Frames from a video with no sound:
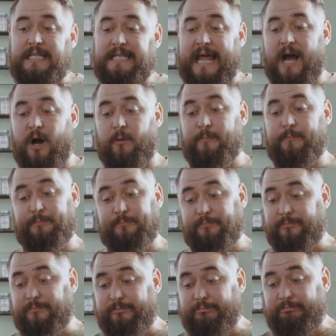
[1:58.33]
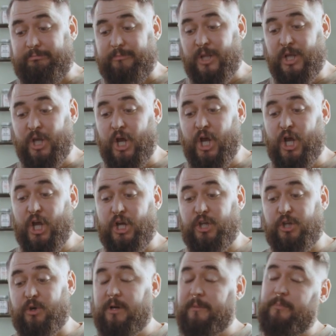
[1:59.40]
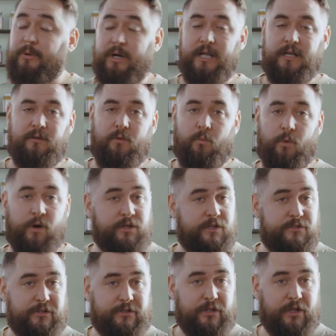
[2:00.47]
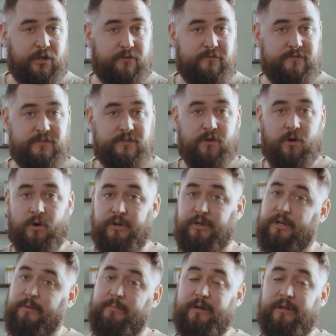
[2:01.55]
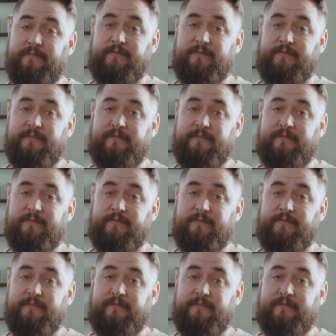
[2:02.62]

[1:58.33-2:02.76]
Now, you can put 1 to 2 cloves, or you could put